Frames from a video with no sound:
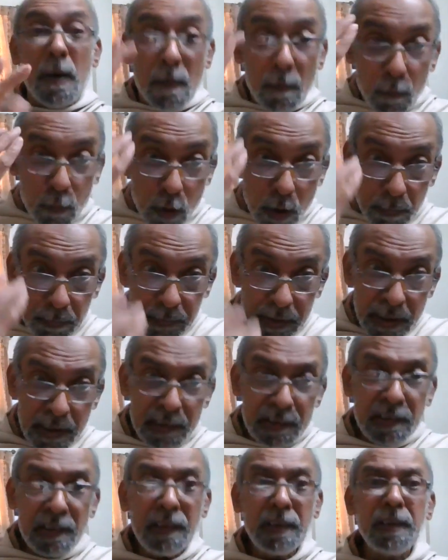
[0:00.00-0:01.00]
From
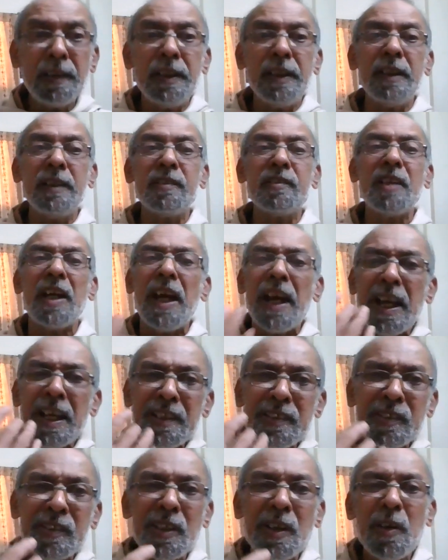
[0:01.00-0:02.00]
these learnings,
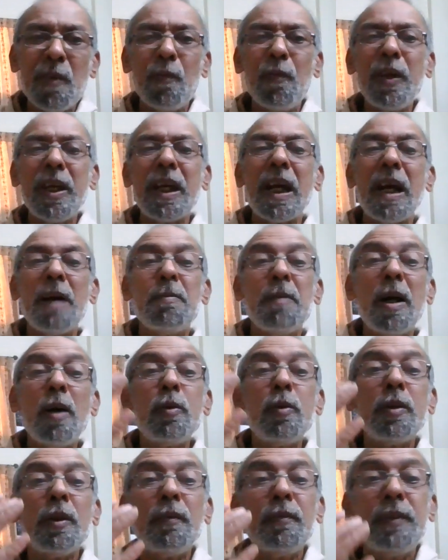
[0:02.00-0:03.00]
as we come
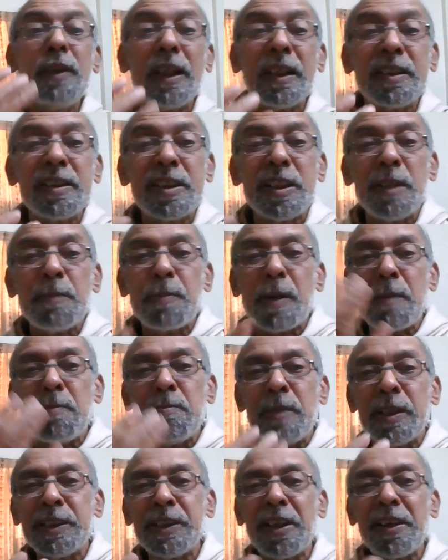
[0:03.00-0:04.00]
out of that
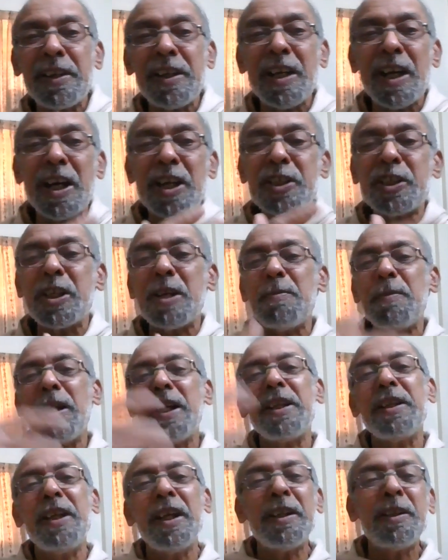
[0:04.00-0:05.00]
brahmacharya ashram and
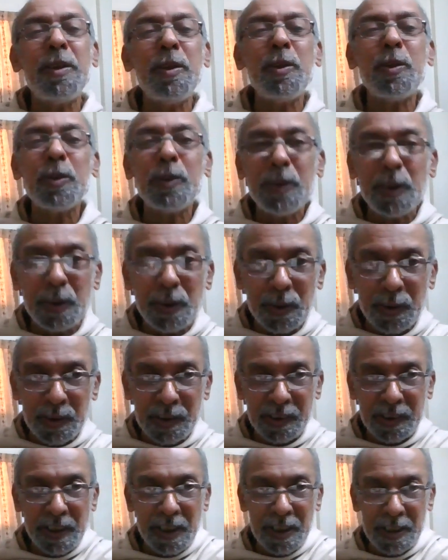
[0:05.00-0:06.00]
get into the
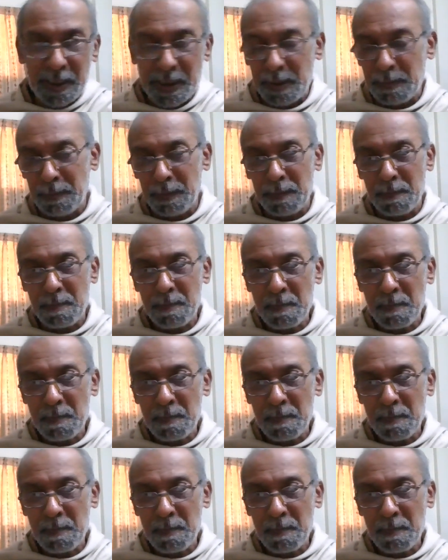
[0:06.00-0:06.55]
grihastha ashram,